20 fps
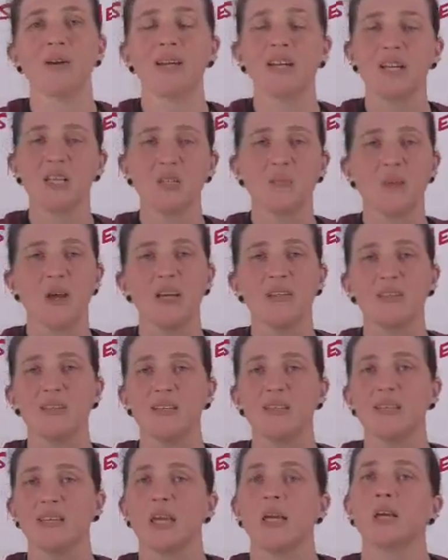any
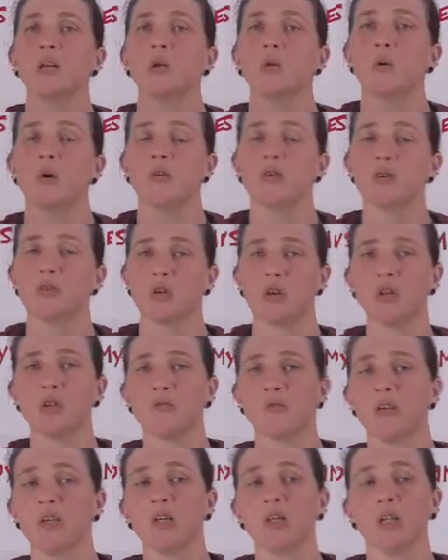spaces into the search
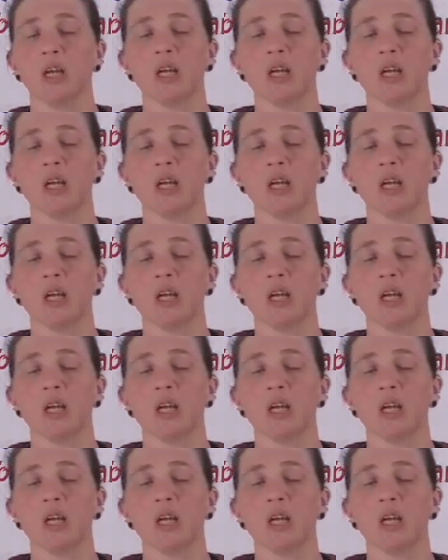field,